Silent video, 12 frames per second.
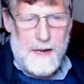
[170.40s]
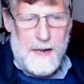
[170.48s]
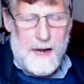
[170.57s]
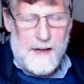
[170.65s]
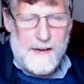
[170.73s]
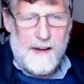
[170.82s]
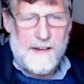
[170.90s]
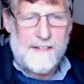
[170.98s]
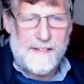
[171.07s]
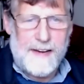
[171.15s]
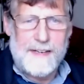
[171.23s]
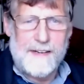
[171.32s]
And that
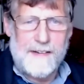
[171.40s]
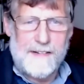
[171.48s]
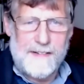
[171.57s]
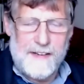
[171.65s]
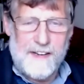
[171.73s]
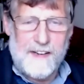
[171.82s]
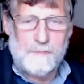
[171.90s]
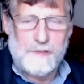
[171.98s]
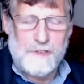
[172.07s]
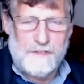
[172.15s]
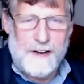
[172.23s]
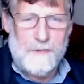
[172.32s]
science is
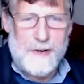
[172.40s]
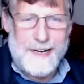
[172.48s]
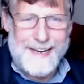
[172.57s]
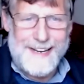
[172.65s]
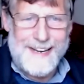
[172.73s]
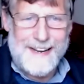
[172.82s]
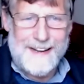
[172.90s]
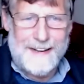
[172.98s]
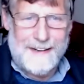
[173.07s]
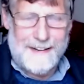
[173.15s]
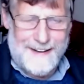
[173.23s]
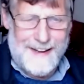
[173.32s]
profoundly
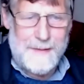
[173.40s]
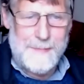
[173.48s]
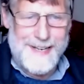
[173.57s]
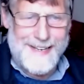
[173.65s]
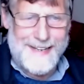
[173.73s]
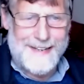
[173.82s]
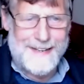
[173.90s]
alarming.